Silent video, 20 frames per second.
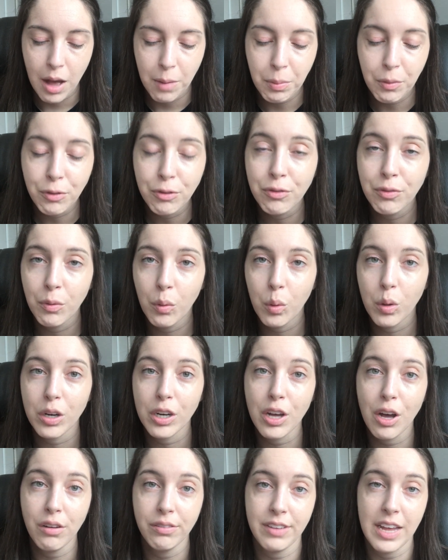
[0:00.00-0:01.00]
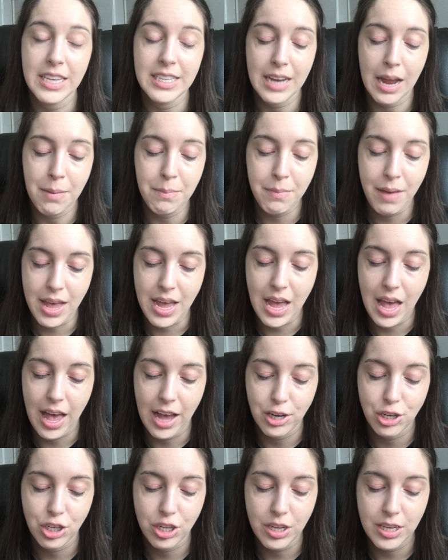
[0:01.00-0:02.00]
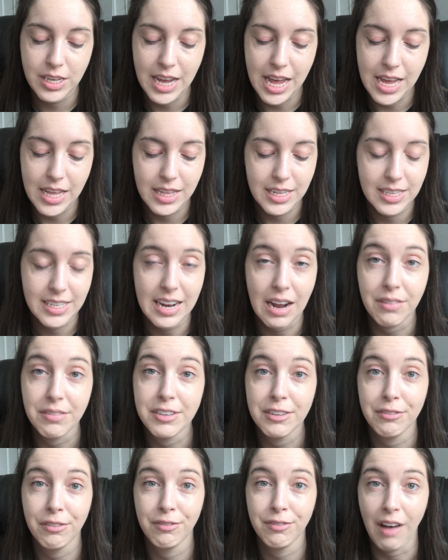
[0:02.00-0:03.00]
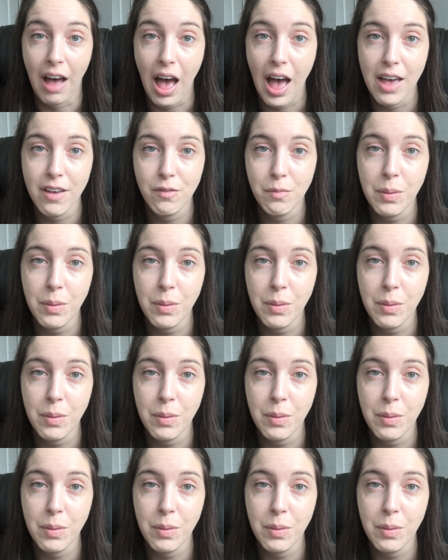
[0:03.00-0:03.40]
Before GoFest, I may actually take this down to 5,